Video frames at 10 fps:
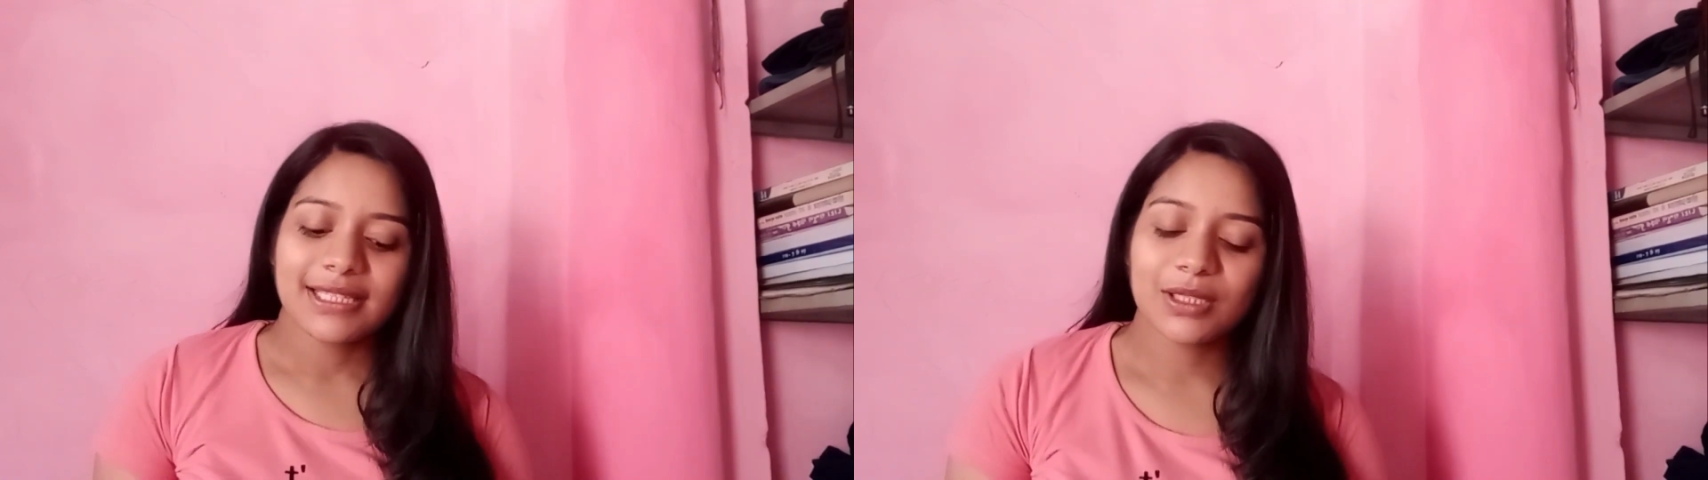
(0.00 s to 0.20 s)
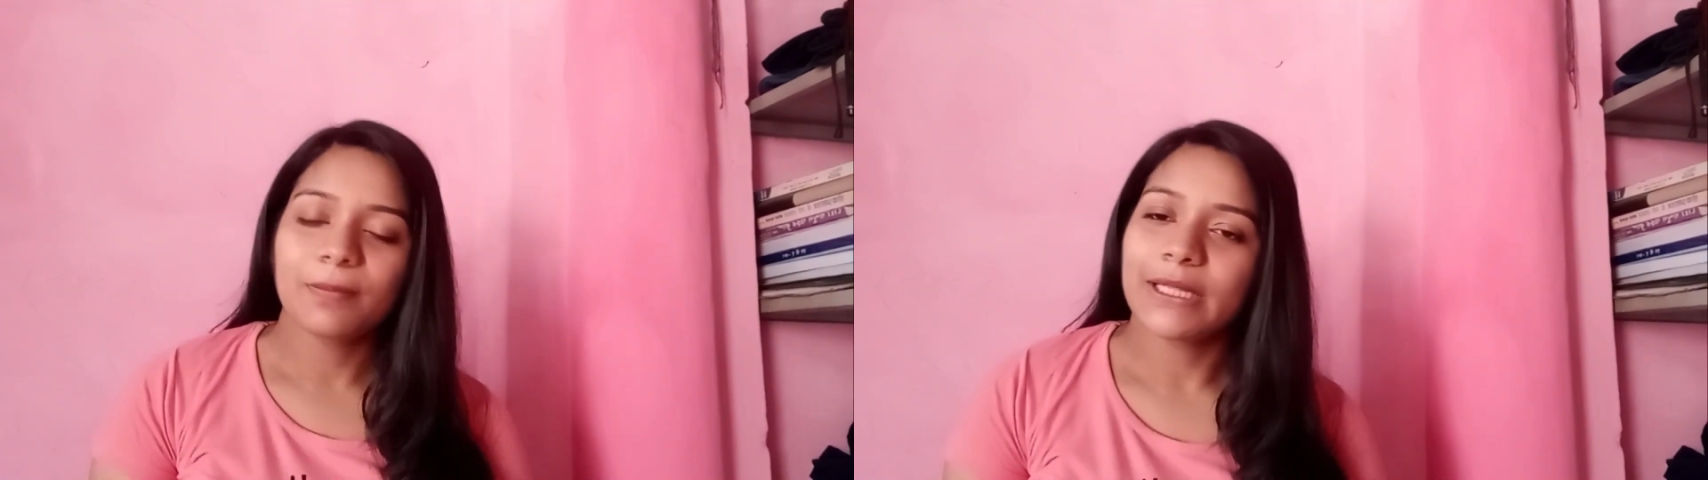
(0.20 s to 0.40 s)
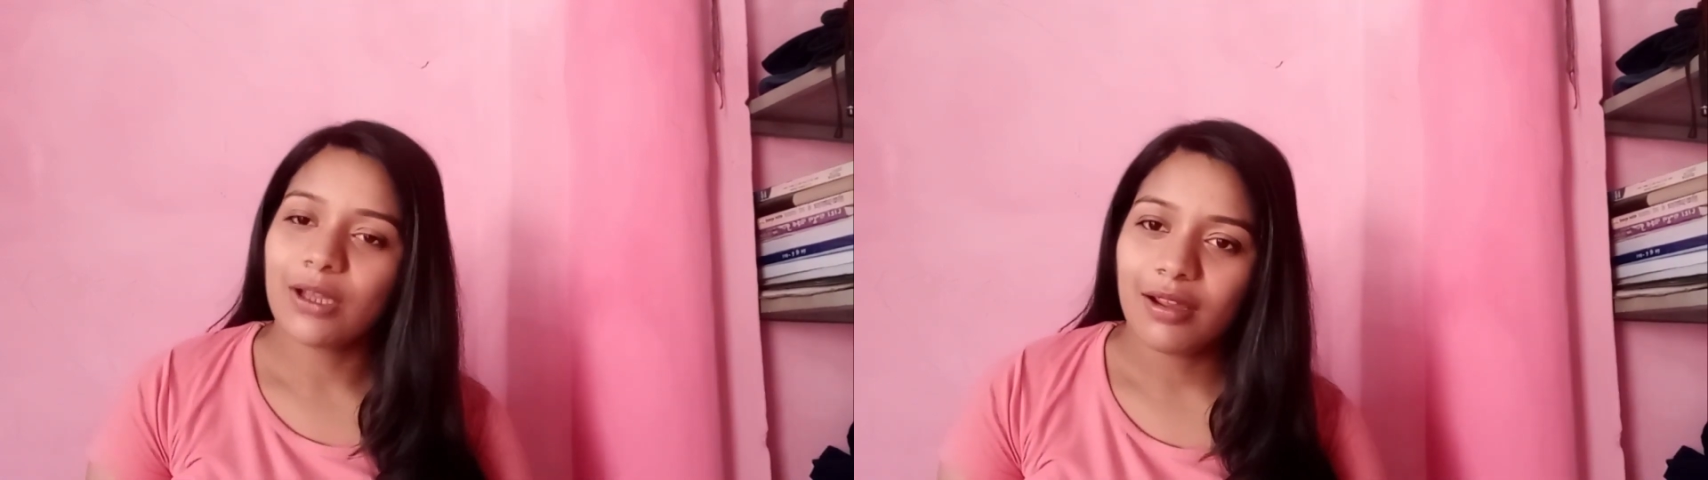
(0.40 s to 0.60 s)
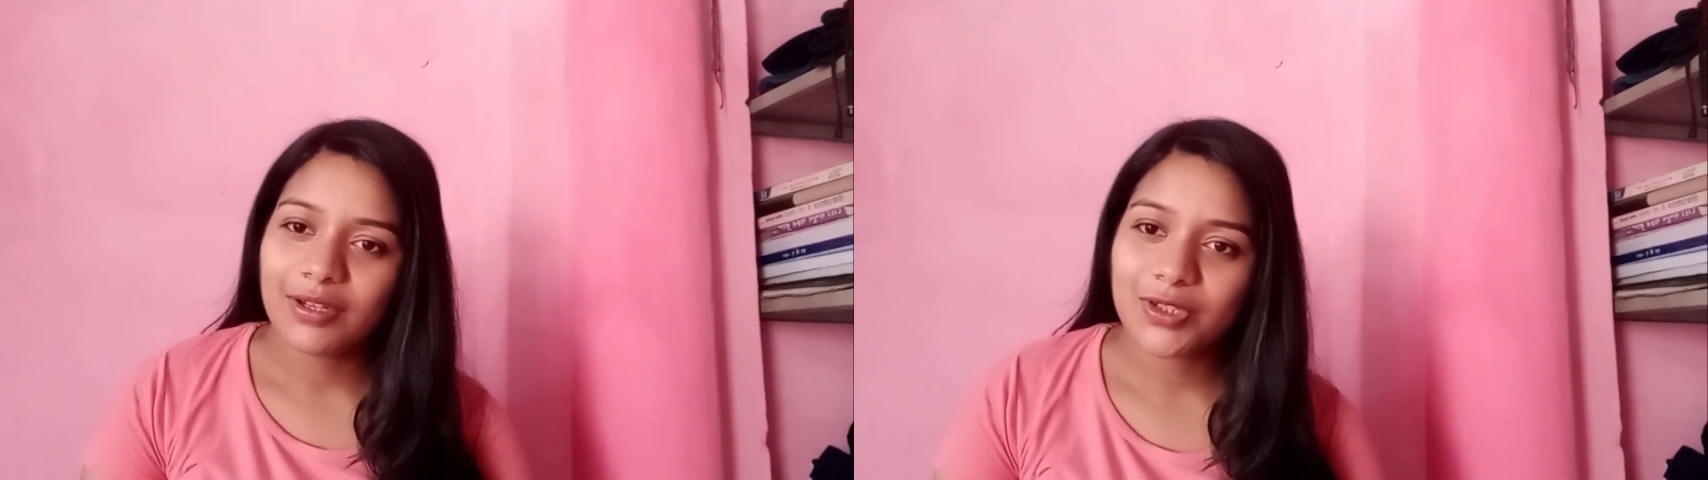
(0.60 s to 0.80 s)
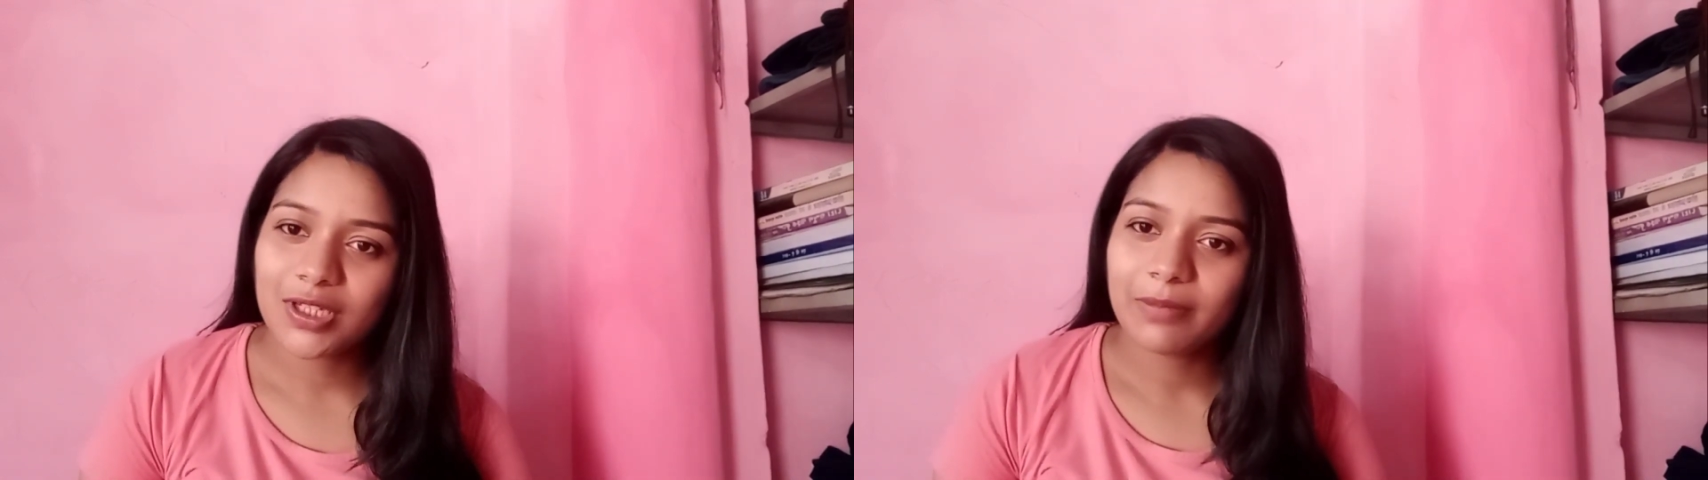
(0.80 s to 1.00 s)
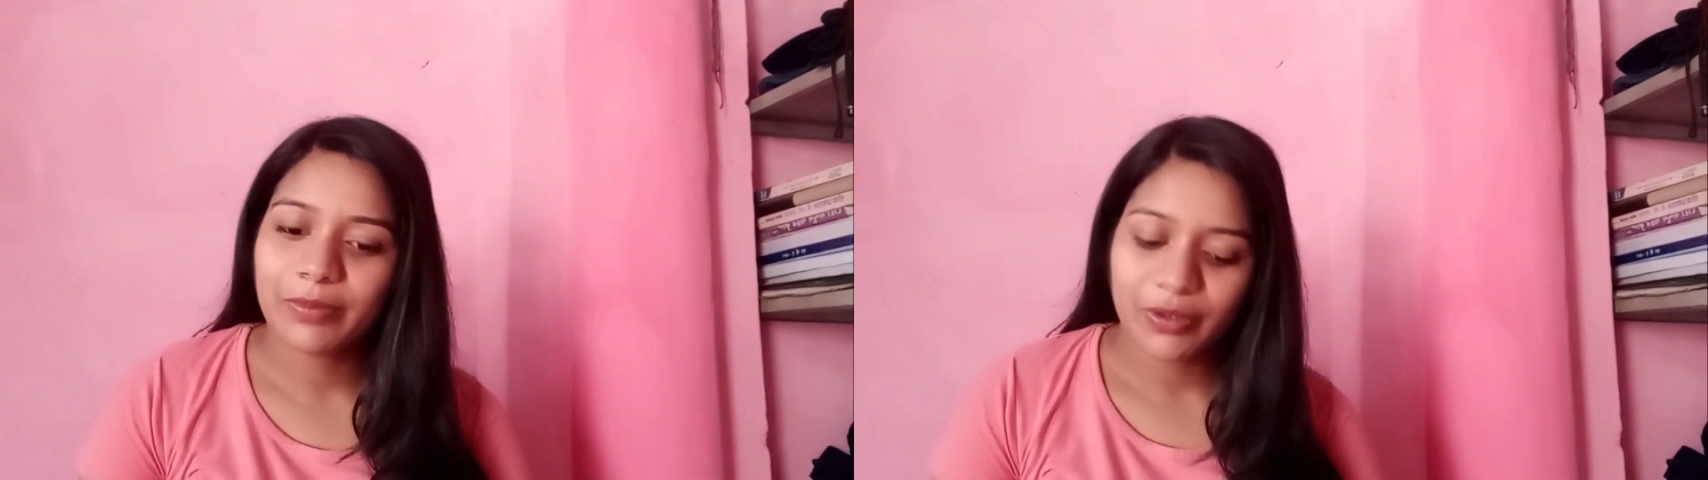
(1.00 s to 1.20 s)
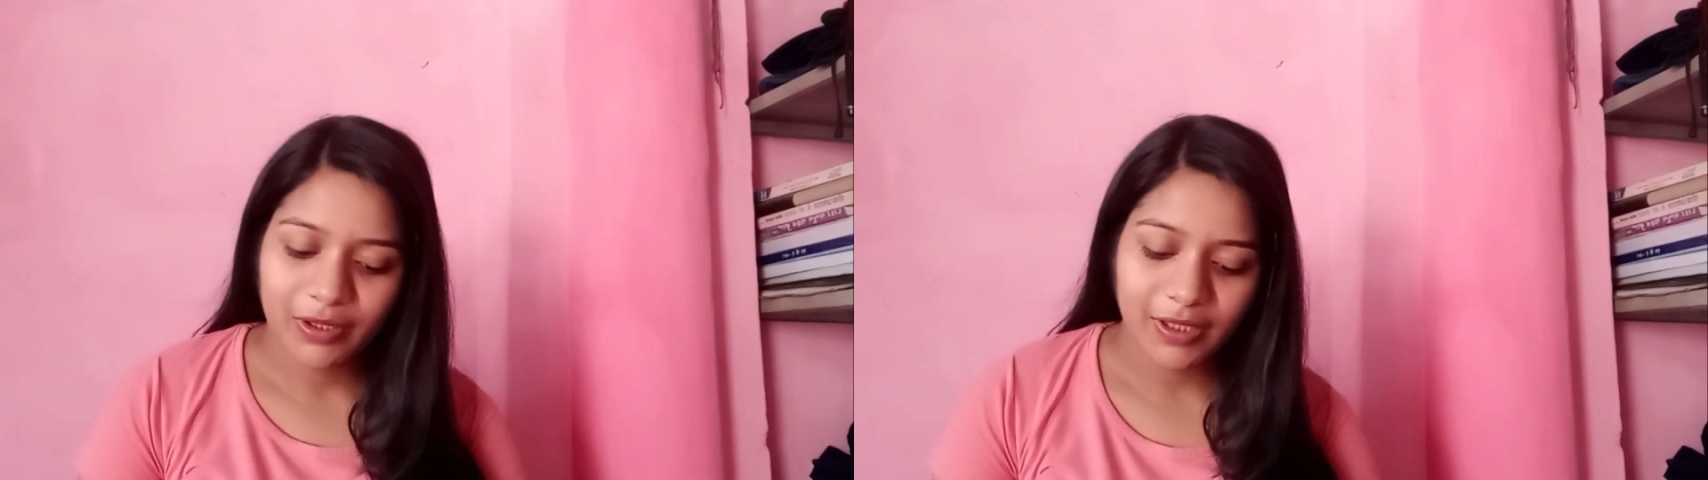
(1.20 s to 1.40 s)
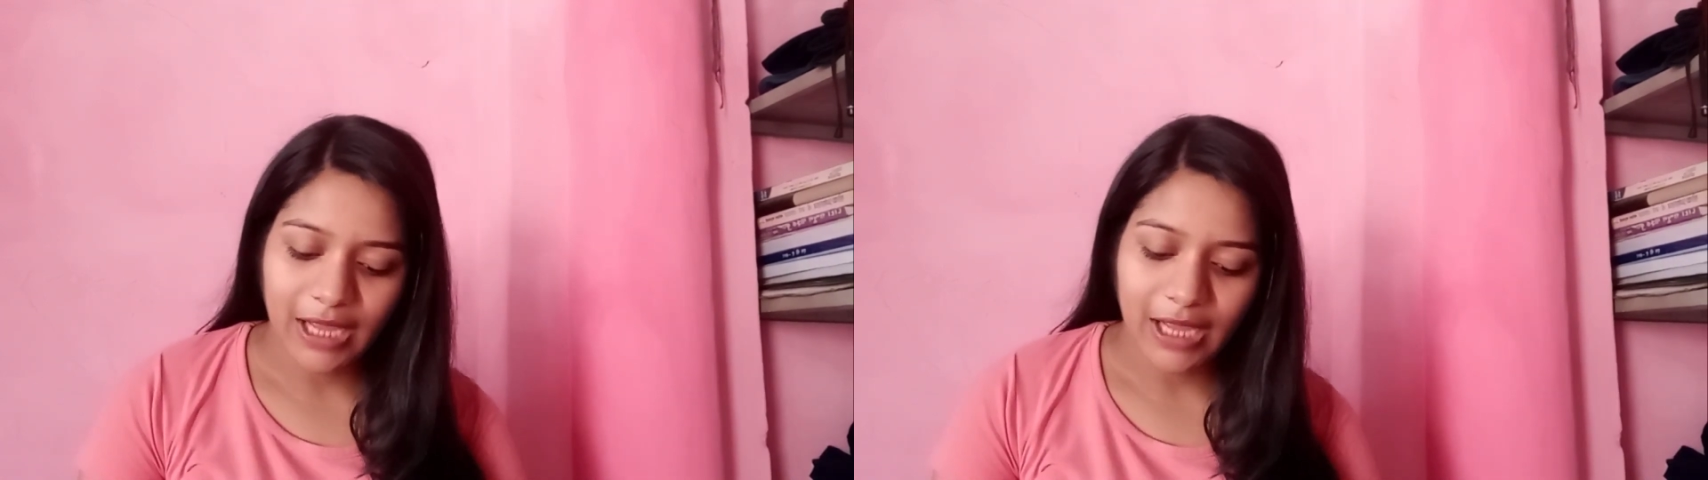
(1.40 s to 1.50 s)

so Pathology book,